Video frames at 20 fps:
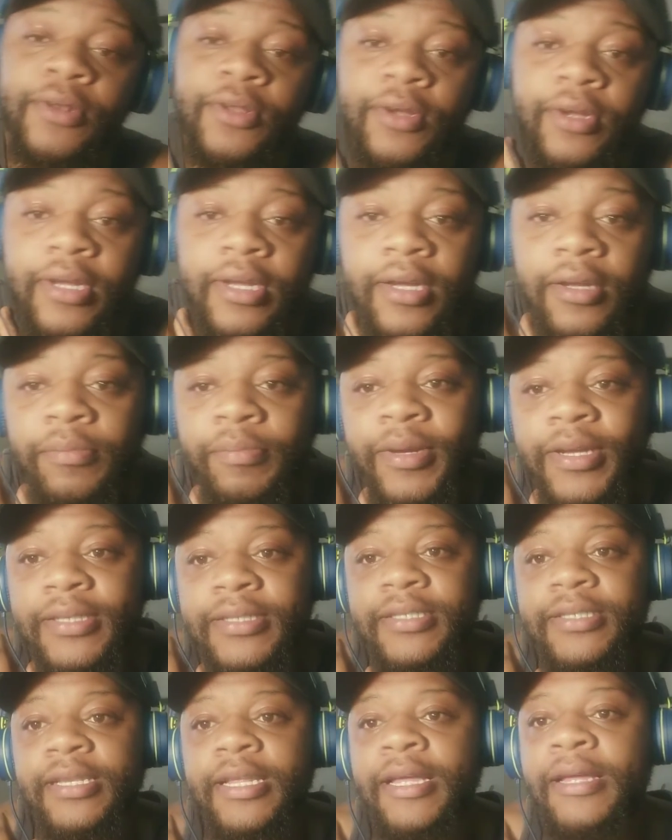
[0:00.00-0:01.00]
knockout by
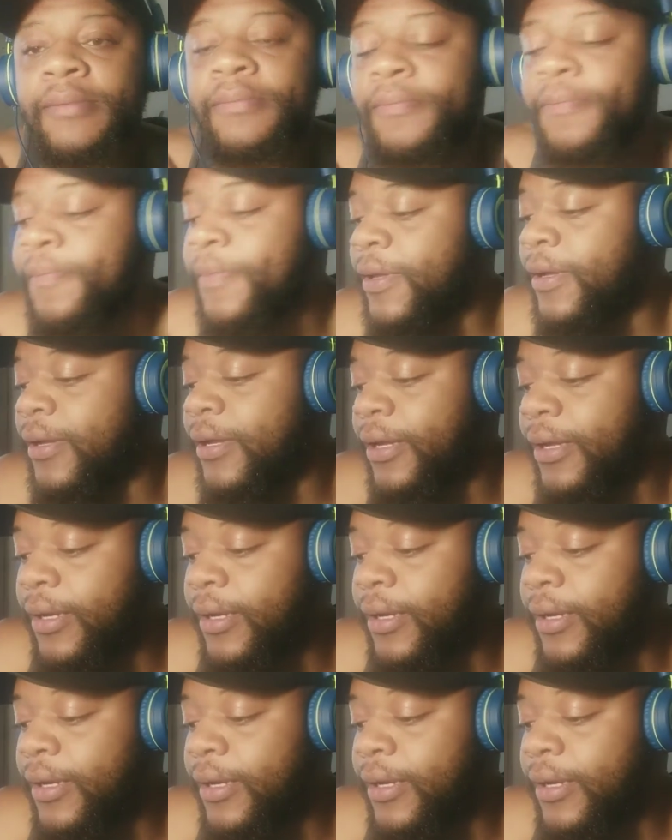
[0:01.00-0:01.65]
slam.